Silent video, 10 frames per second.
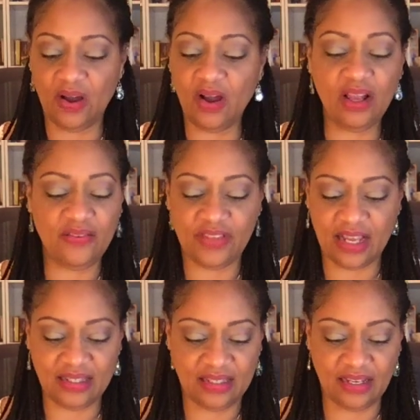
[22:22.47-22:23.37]
all of
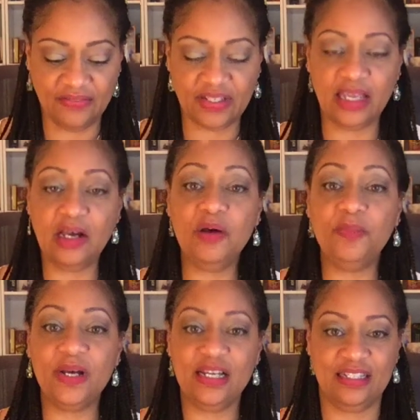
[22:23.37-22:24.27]
that stuff to help
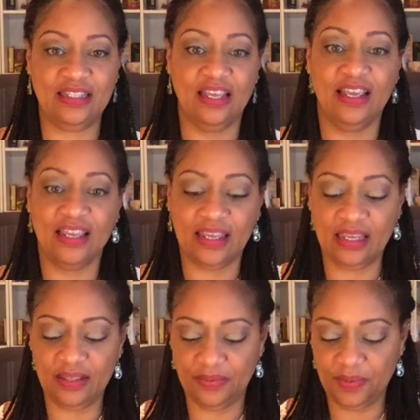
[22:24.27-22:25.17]
us
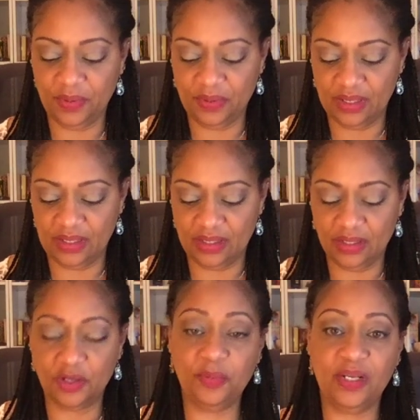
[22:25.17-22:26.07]
get through this
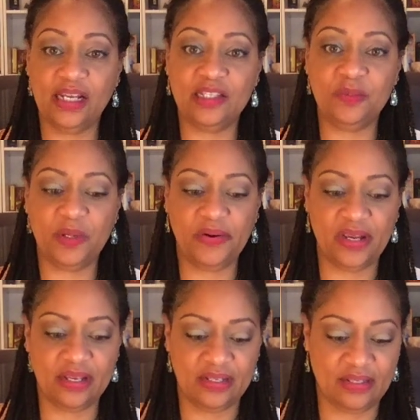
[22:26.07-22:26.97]
human
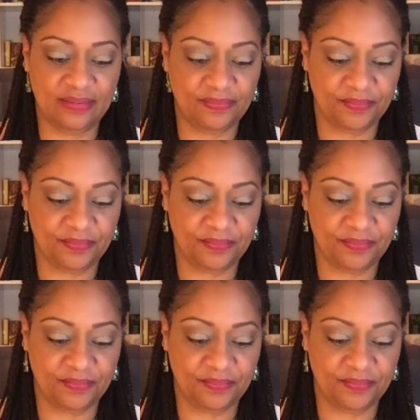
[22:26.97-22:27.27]
experience.